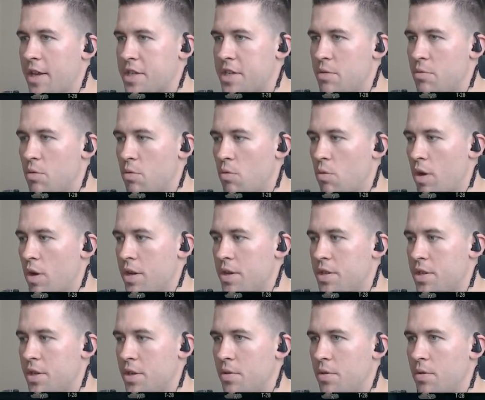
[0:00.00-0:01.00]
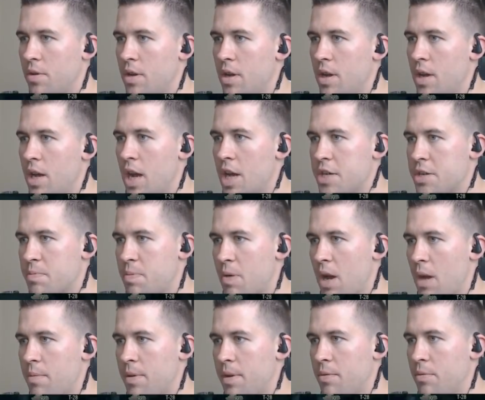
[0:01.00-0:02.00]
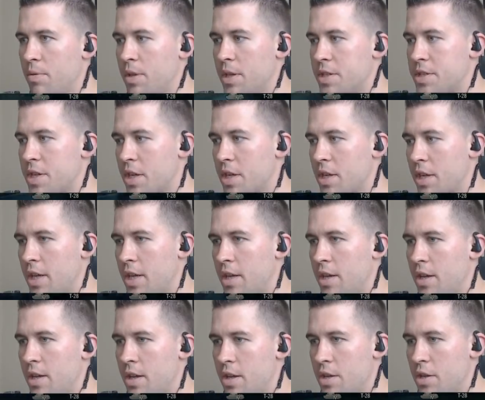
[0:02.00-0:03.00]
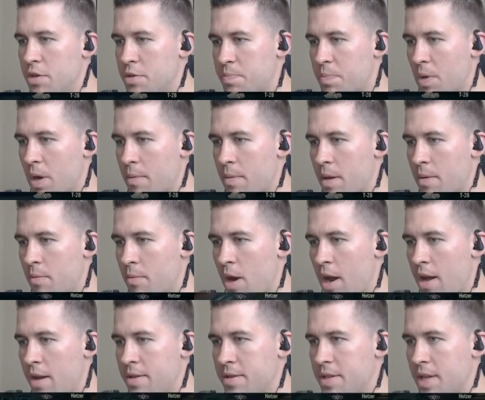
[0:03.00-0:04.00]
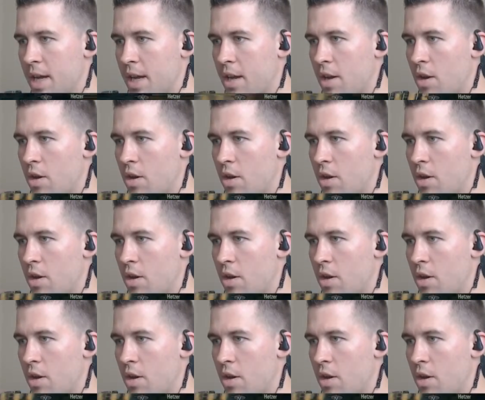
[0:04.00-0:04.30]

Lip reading: that you would want it to. I should probably realistically use premium rounds, like